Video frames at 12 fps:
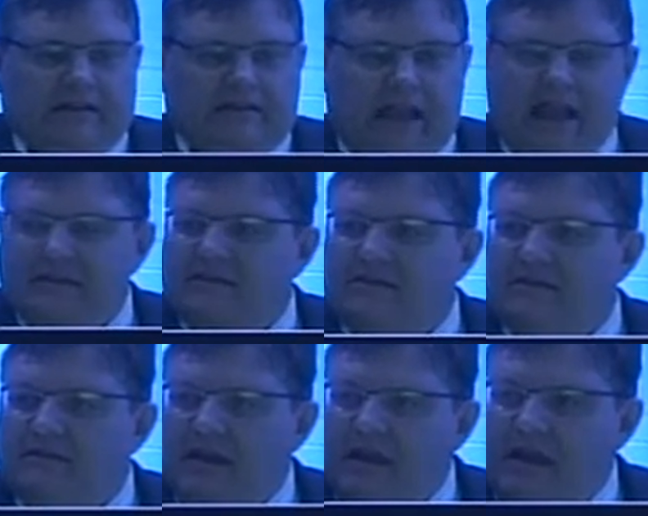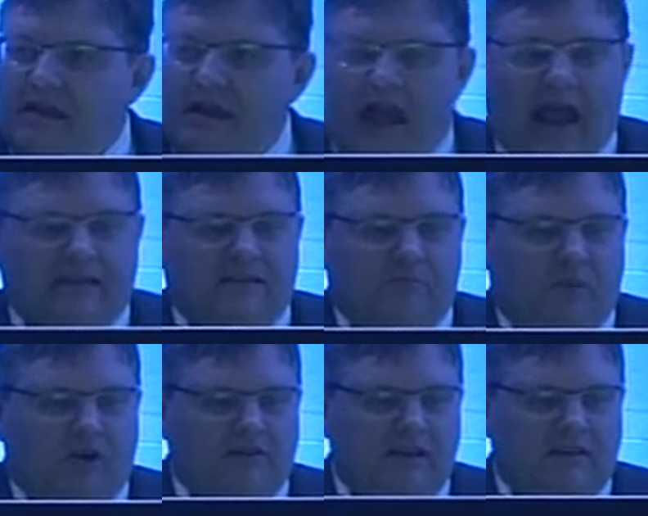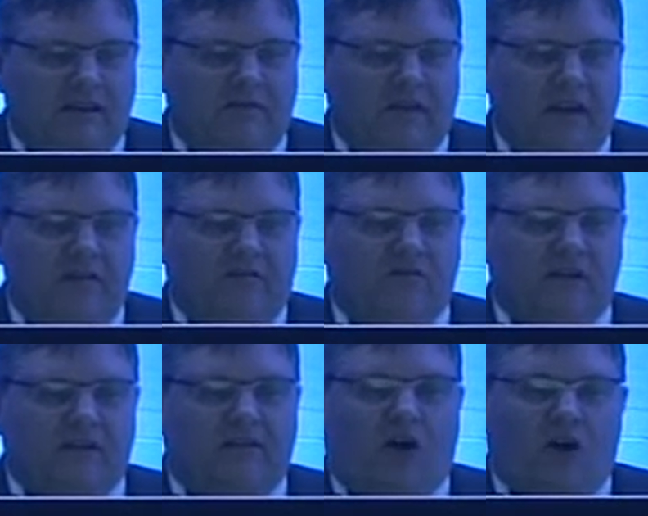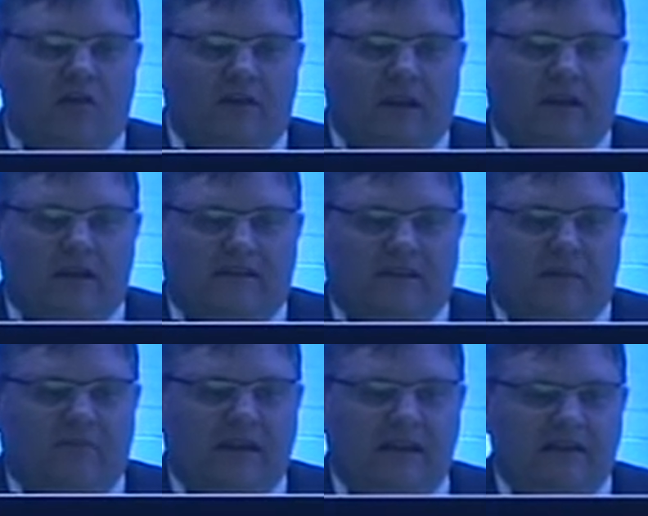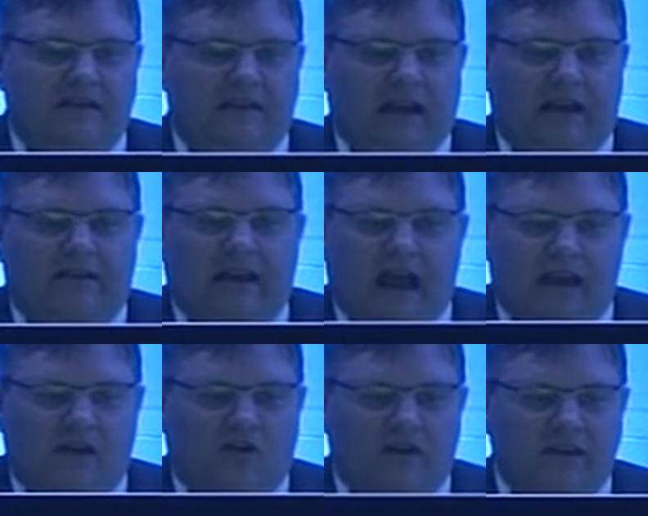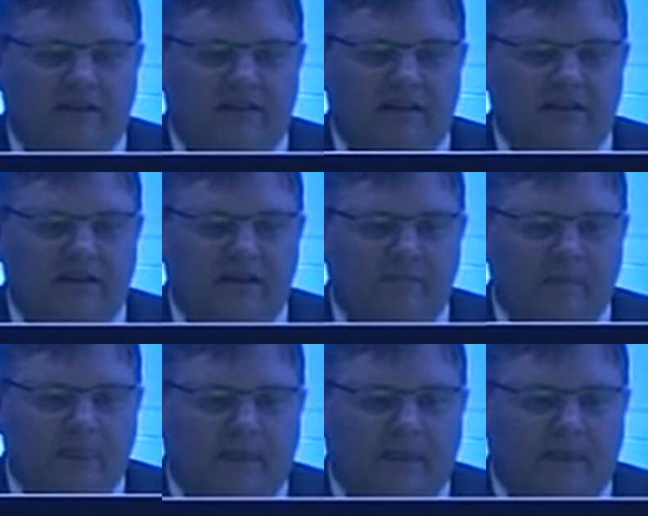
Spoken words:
That has a positive influence on the stability at high conicity,